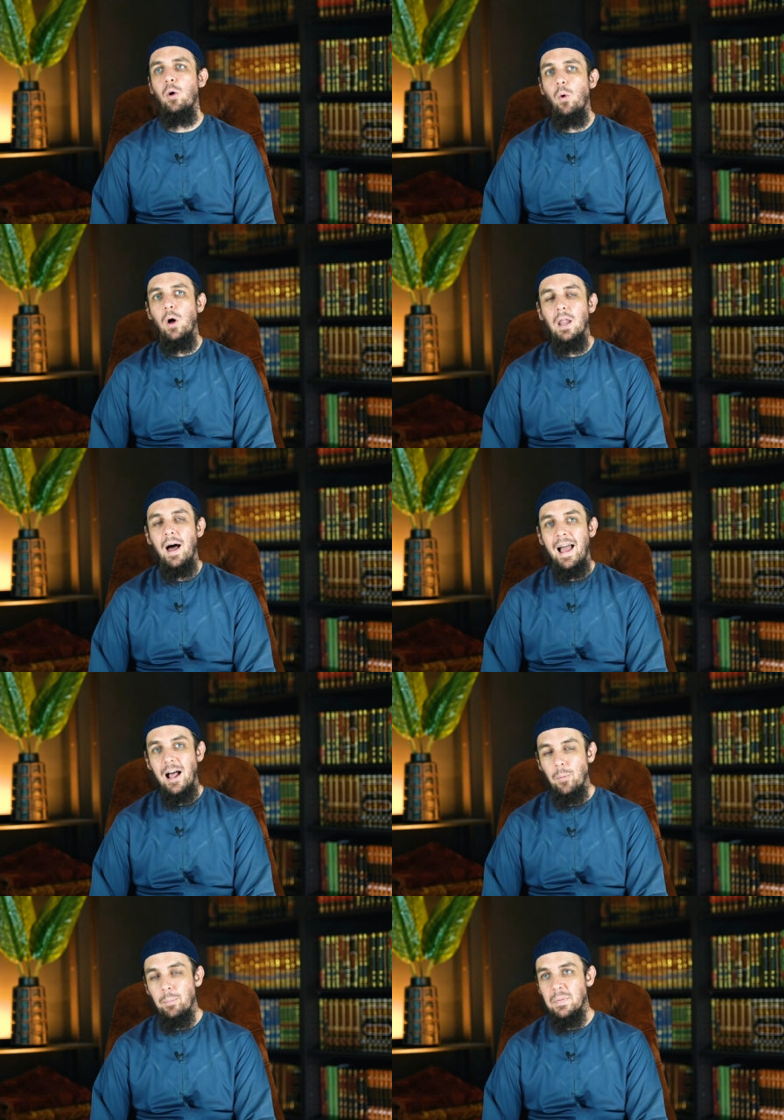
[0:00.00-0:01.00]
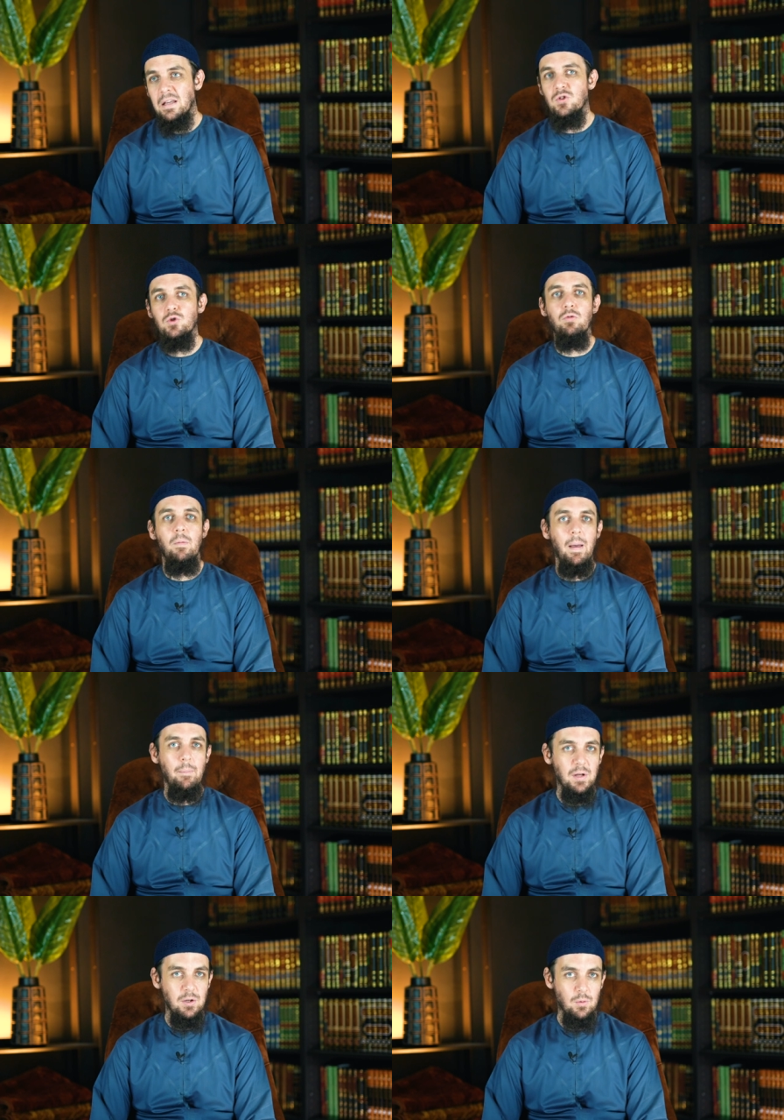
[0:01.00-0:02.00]
Allah, help me to
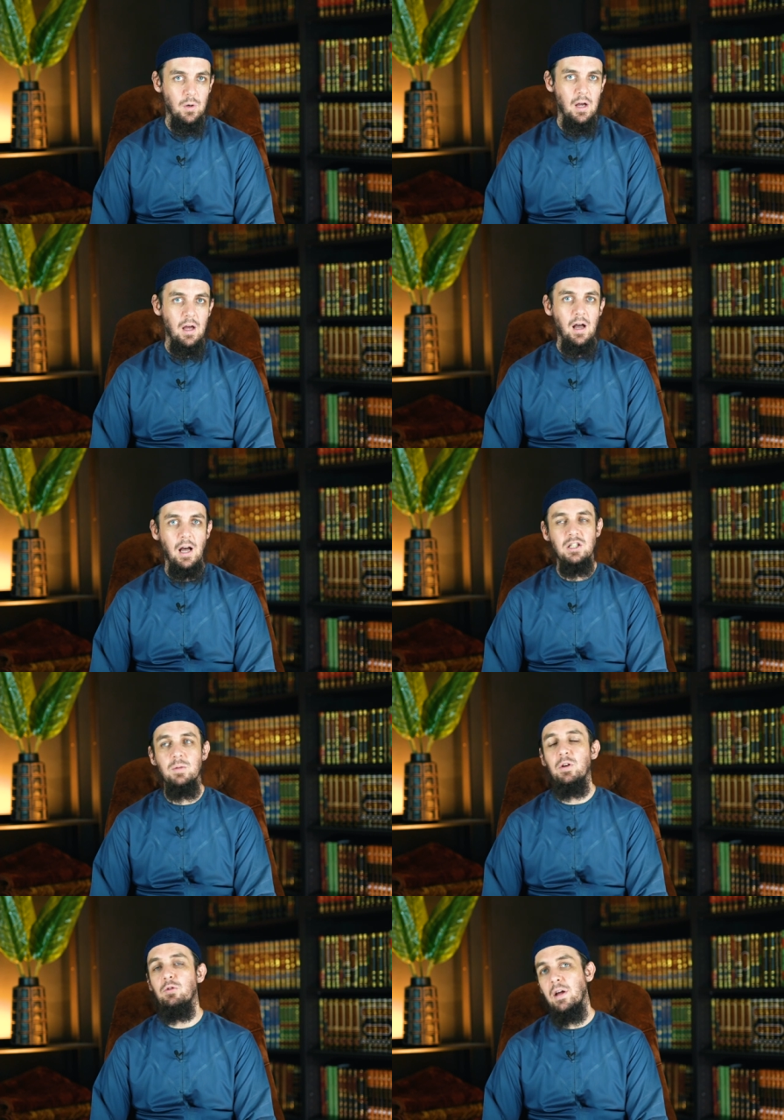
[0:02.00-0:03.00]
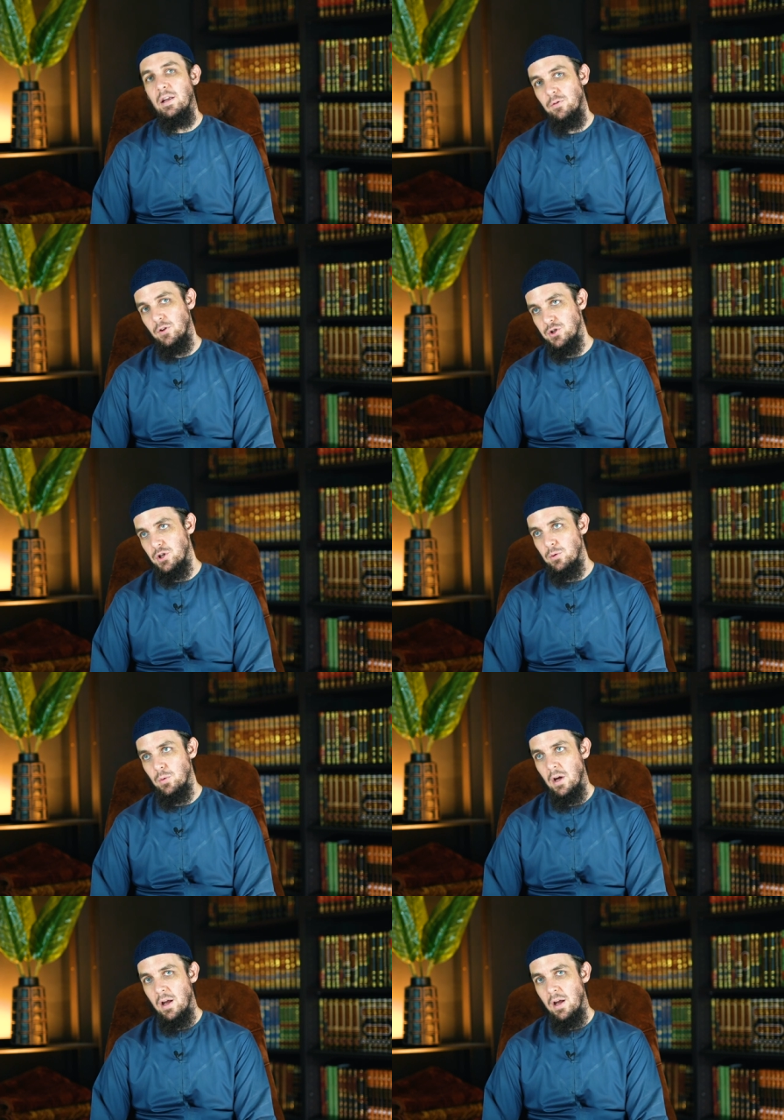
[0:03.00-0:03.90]
remember you and to be grateful to you